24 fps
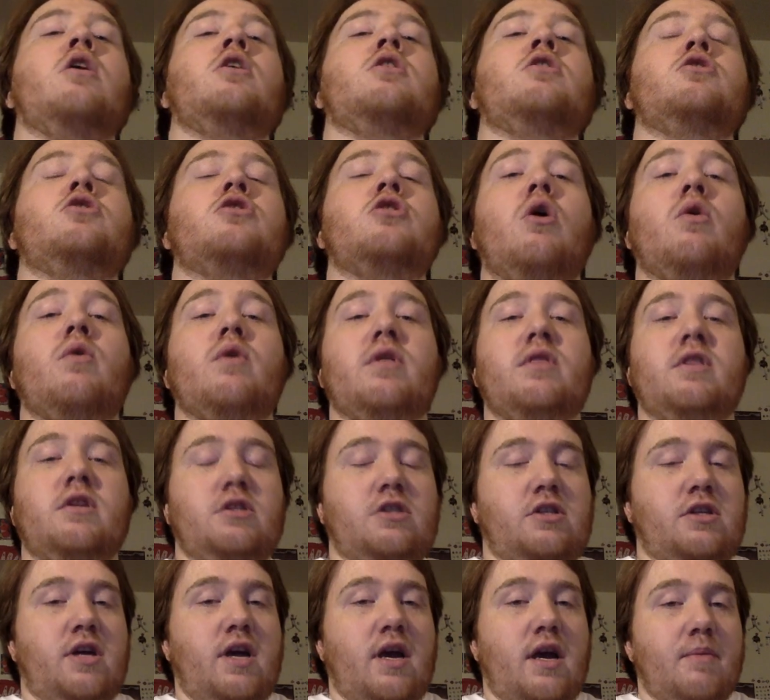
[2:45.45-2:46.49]
So in
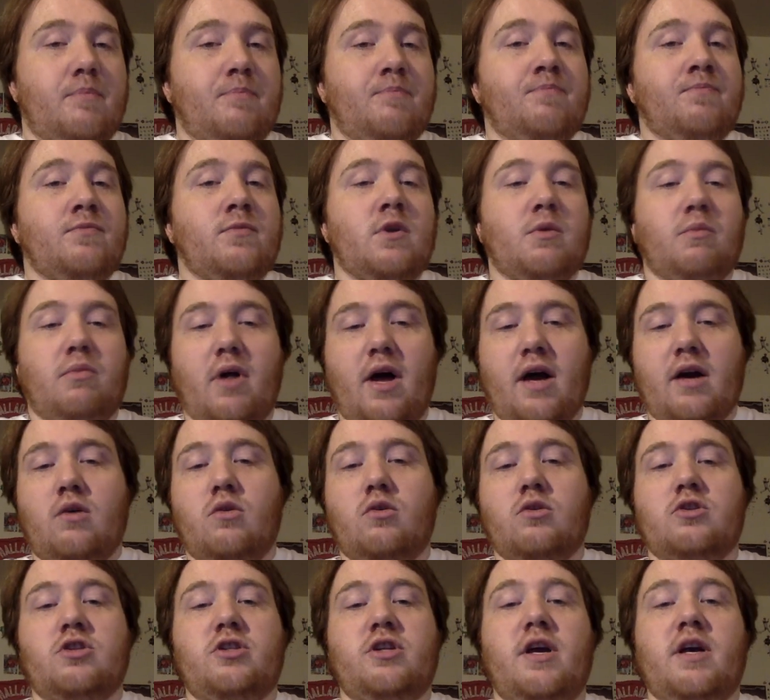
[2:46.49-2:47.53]
this game, the
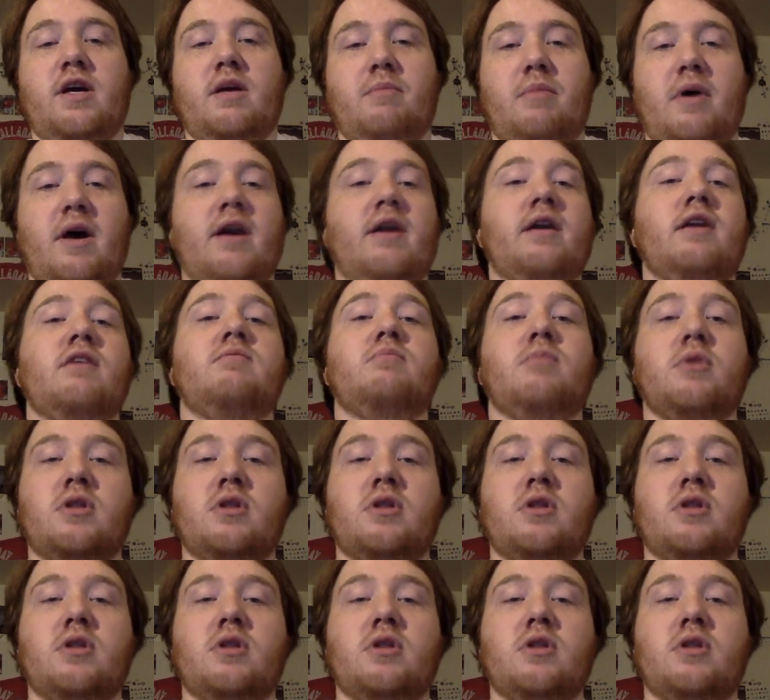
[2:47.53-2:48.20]
Blackhawks stayed competitive,